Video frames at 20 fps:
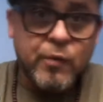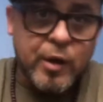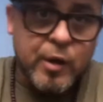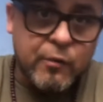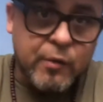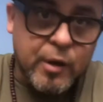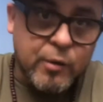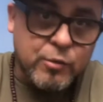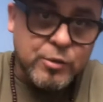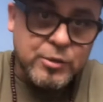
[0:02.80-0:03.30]

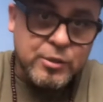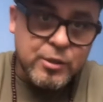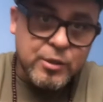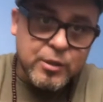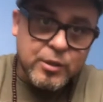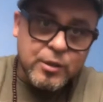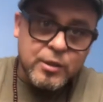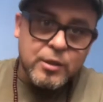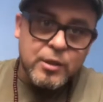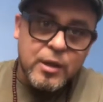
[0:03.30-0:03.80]
Alright, what's
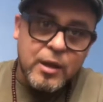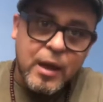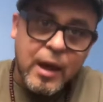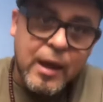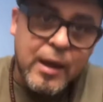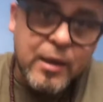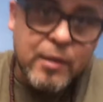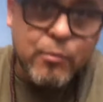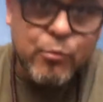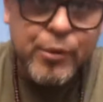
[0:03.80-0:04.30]
good? I
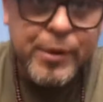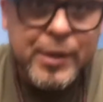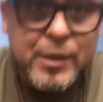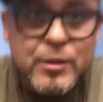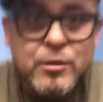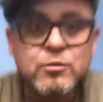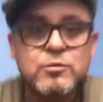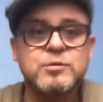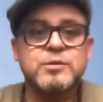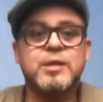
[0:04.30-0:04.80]
am bringing
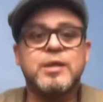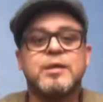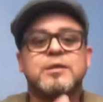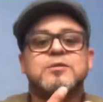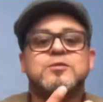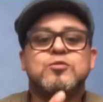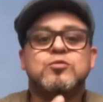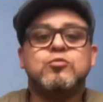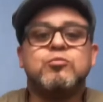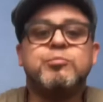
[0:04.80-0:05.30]
you today
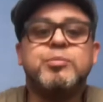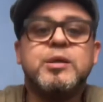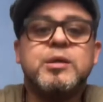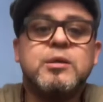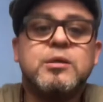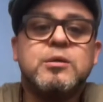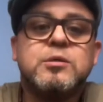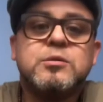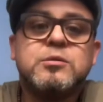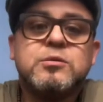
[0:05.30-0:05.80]
2
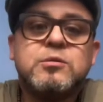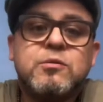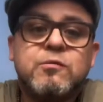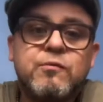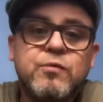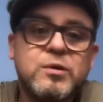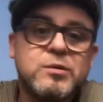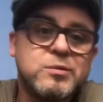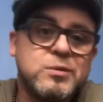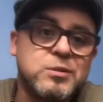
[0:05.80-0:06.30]
beers
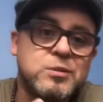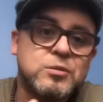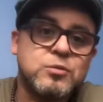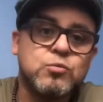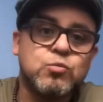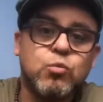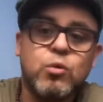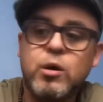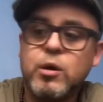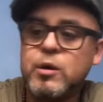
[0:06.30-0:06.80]
versus
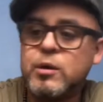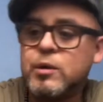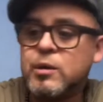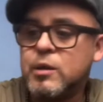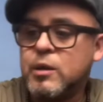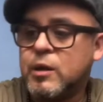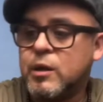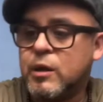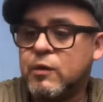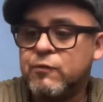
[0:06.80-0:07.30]
1,
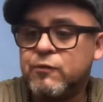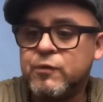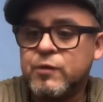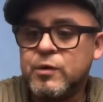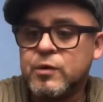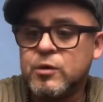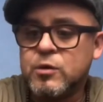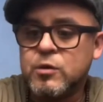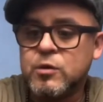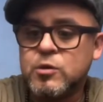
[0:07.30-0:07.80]
and I
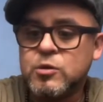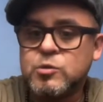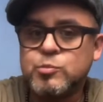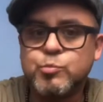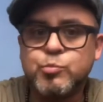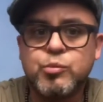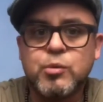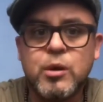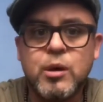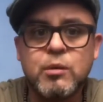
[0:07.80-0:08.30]
figure it
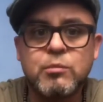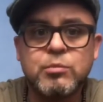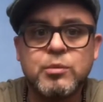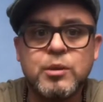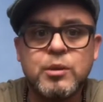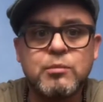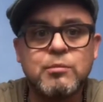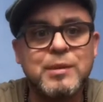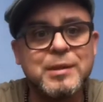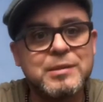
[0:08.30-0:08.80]
probably
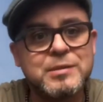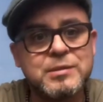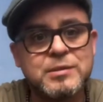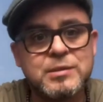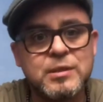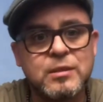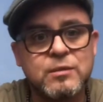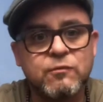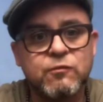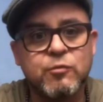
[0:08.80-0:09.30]
makes
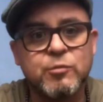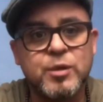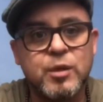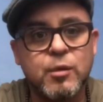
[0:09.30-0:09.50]
sense for me to